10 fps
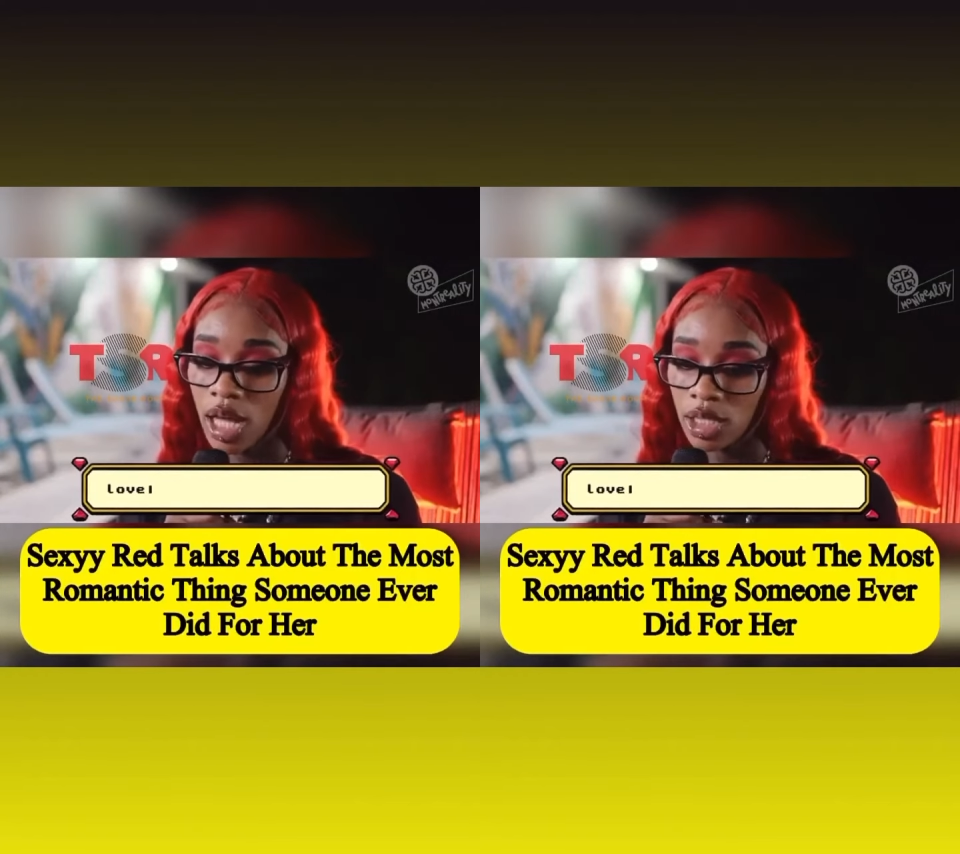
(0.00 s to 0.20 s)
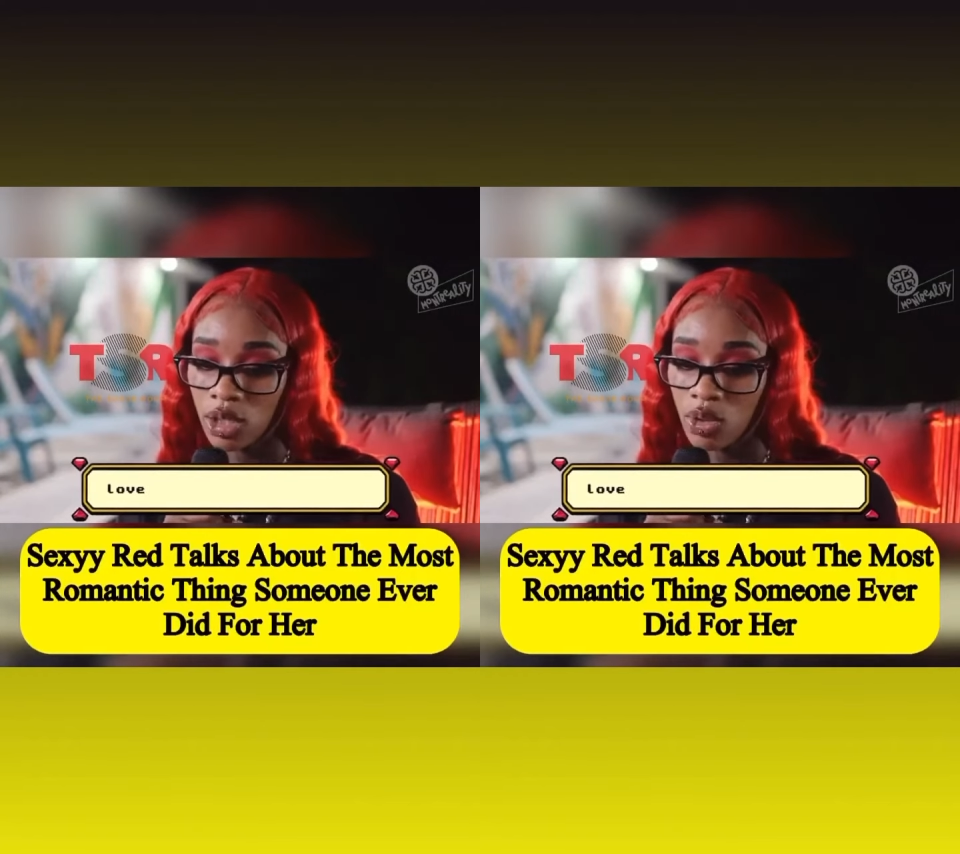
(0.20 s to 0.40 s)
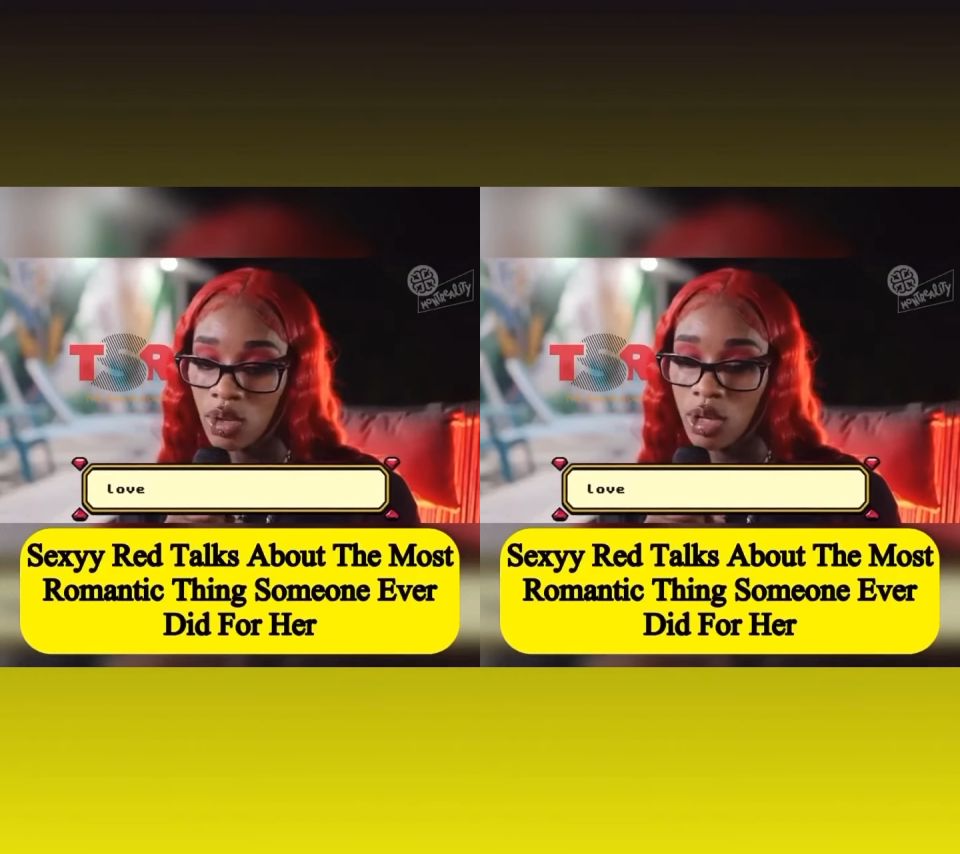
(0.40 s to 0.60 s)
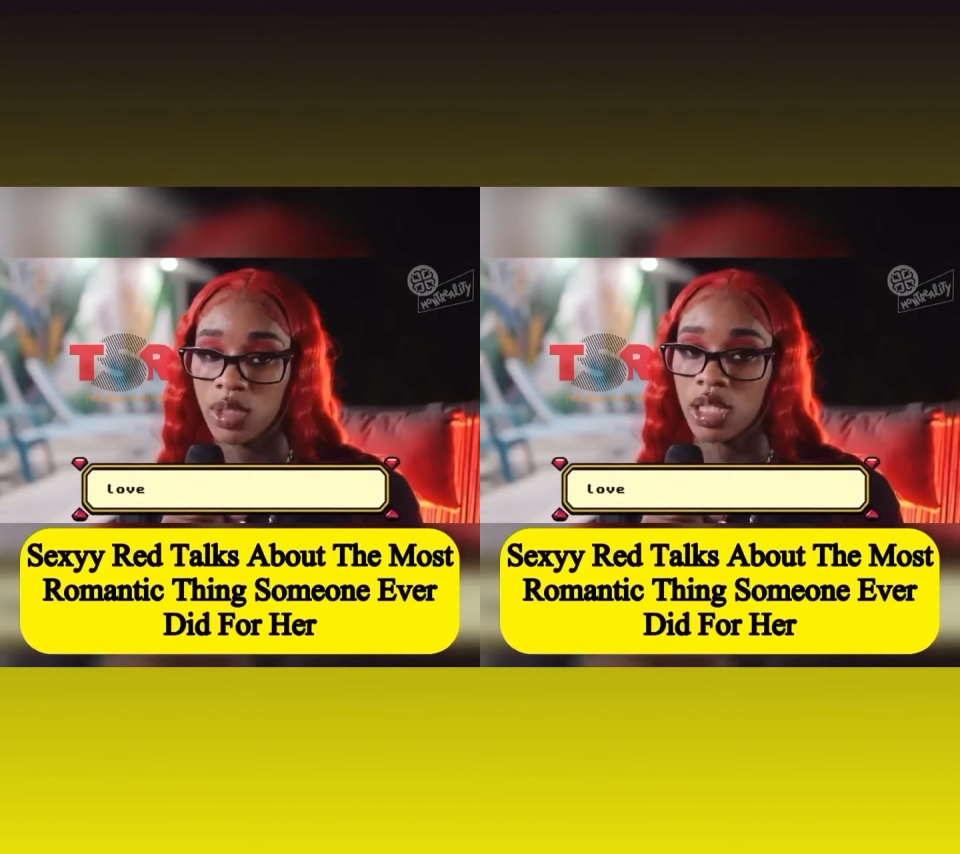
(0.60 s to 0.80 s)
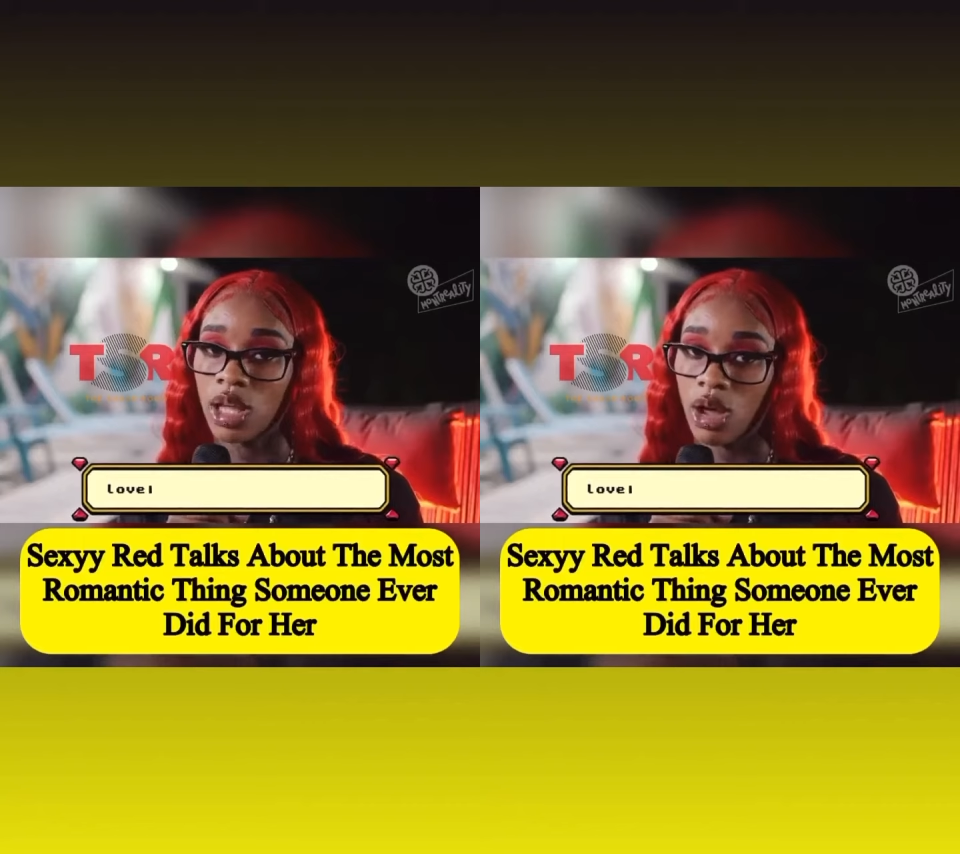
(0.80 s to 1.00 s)
For your
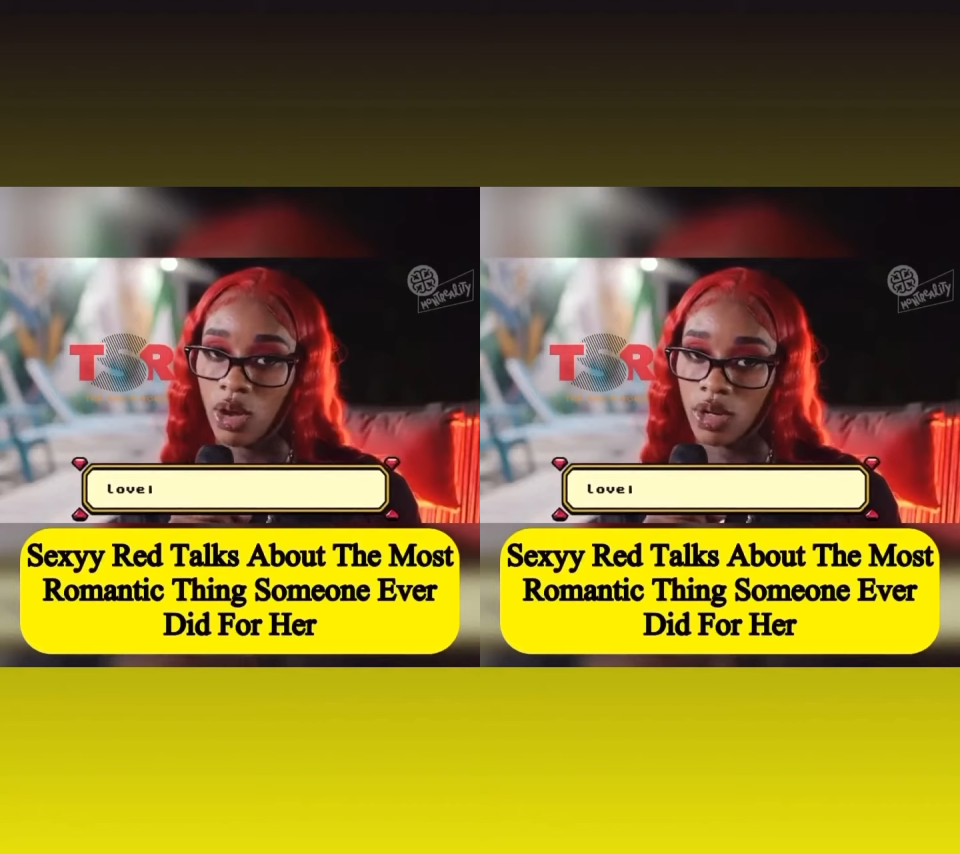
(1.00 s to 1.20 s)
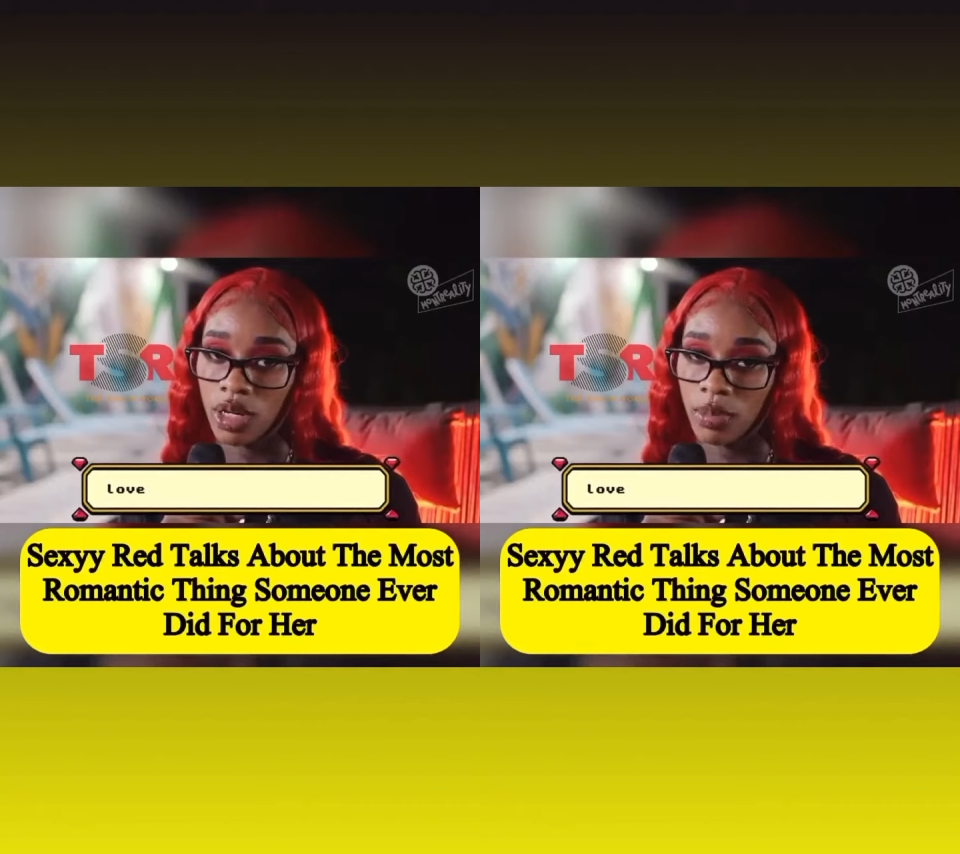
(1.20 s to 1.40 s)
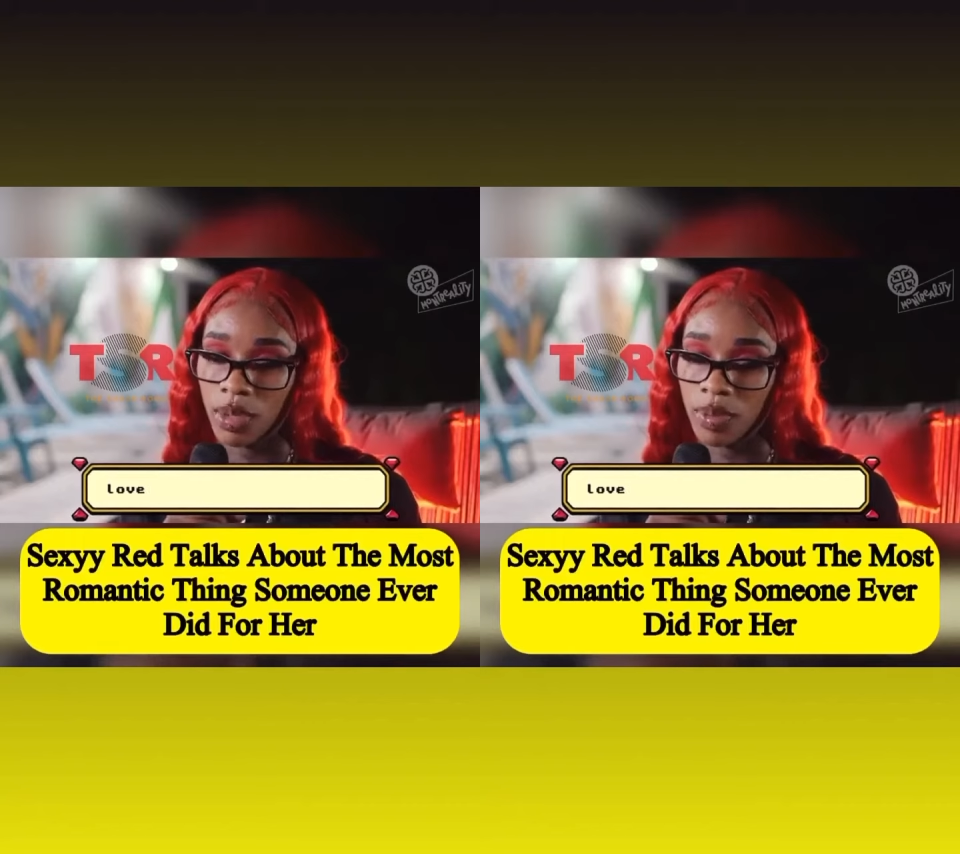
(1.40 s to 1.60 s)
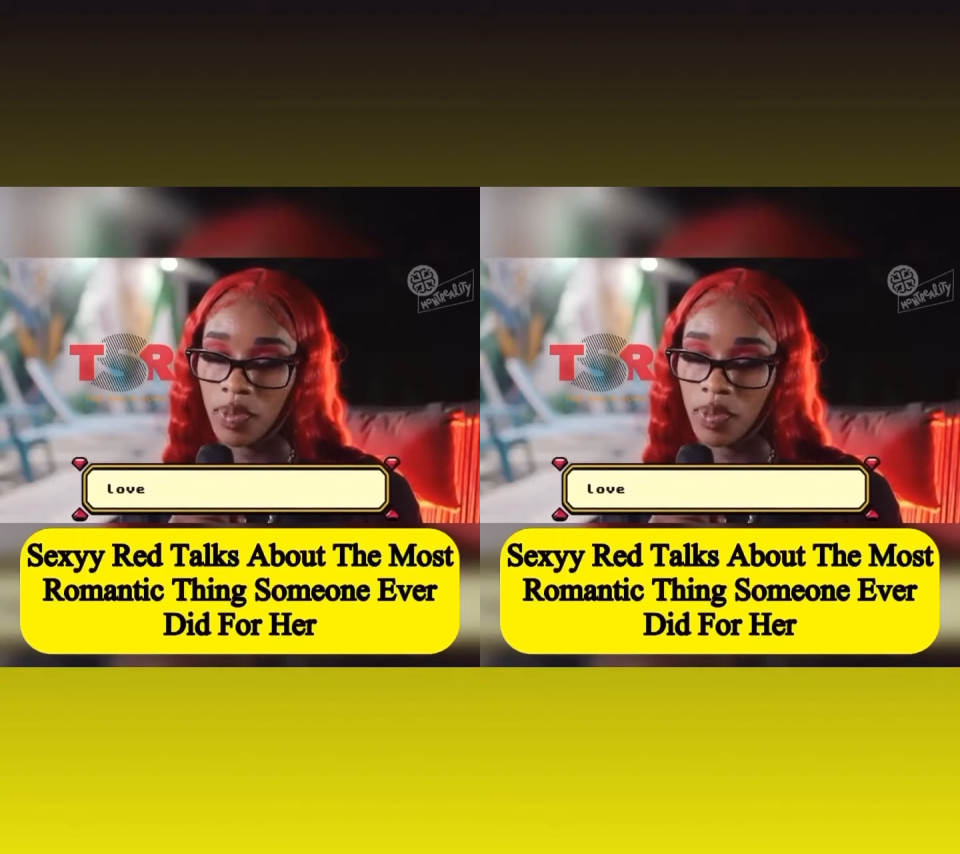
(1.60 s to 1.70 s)
most romantic